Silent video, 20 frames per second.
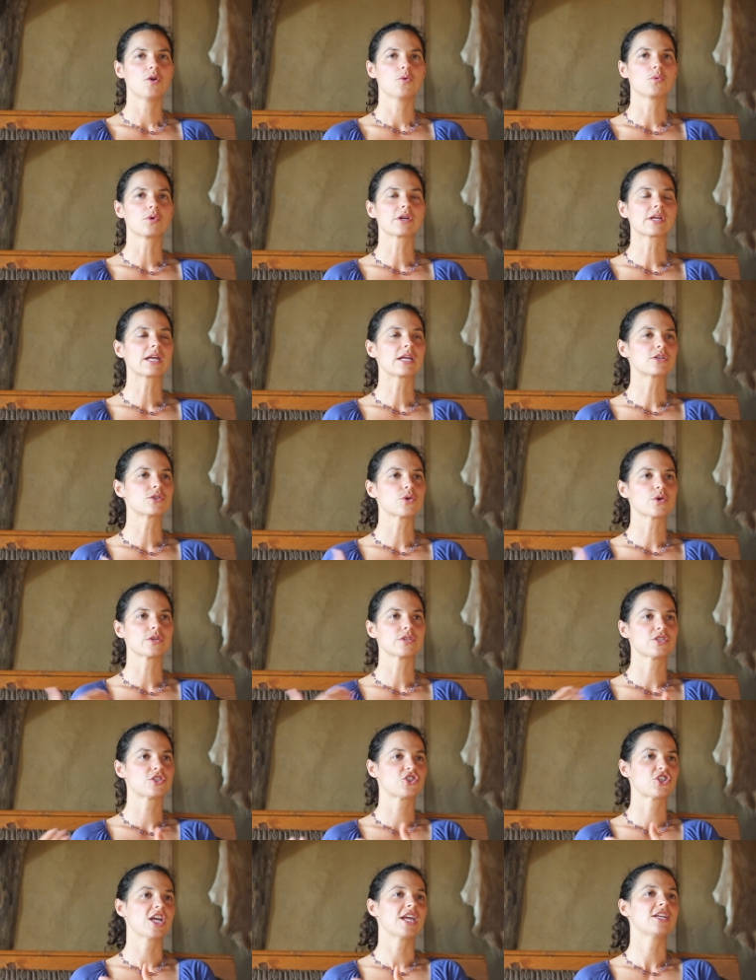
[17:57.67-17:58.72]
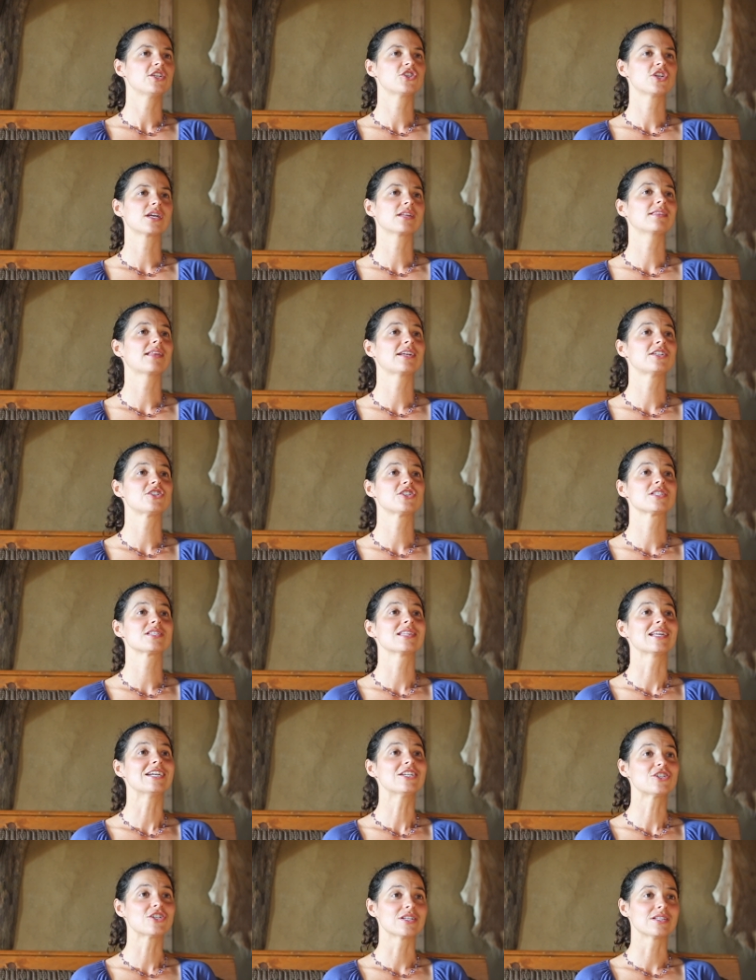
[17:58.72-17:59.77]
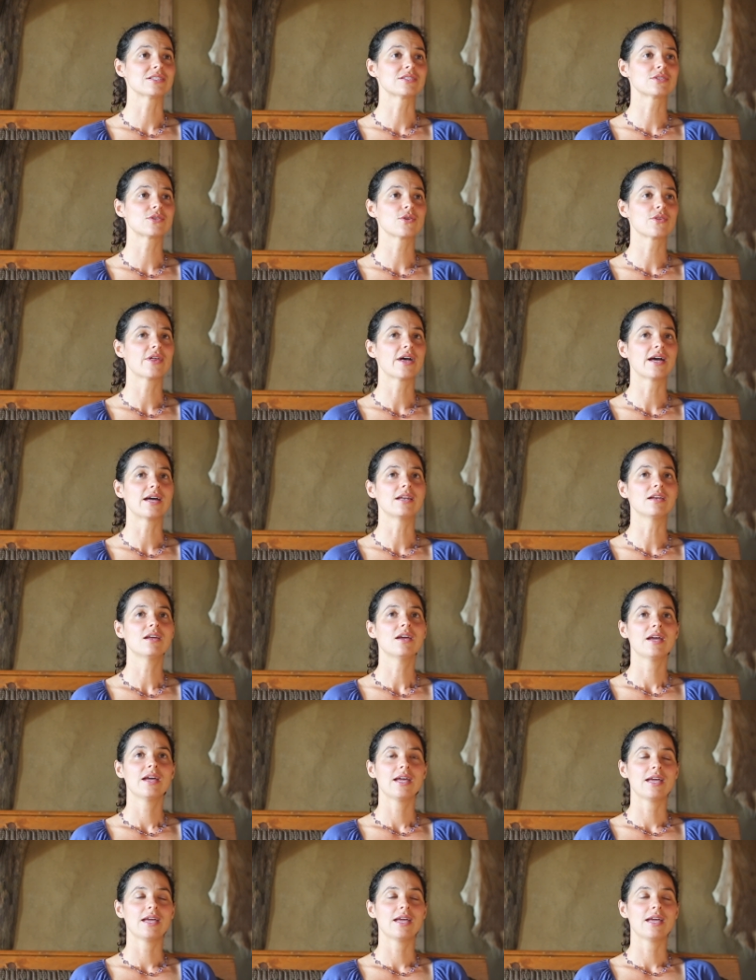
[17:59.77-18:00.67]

working towards changing legislation so that